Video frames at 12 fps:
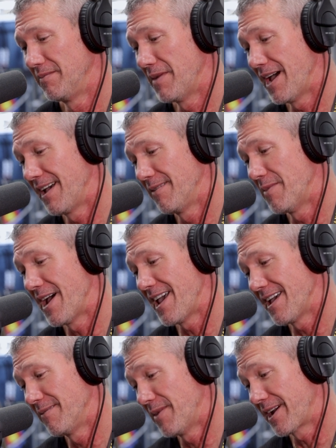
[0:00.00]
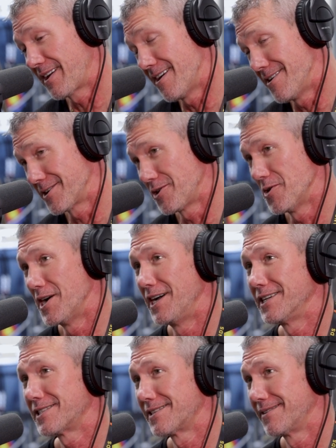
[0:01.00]
my my my
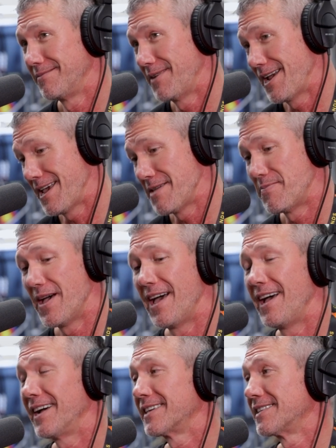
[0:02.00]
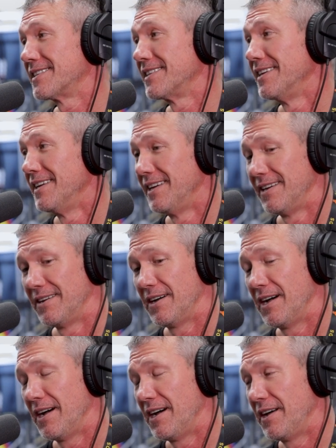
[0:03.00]
Conquest, my Apex,
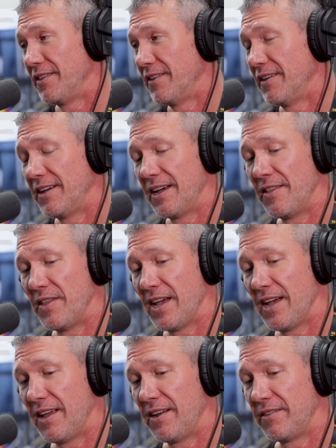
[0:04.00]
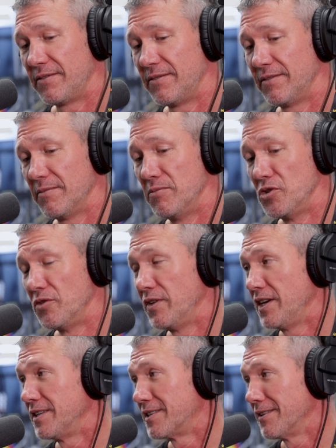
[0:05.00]
uh, and then
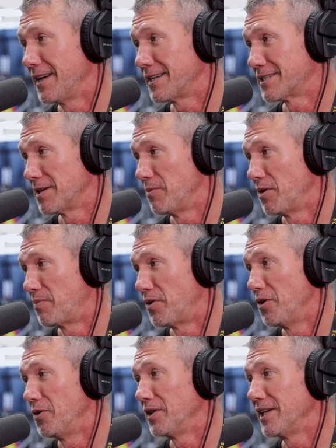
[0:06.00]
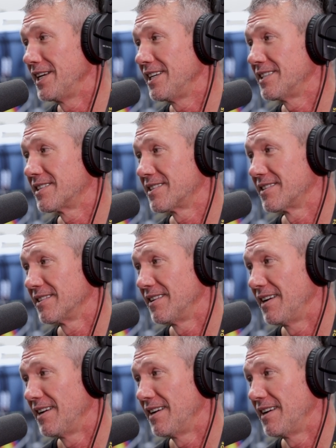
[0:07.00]
moving into like some of the Pro Elites.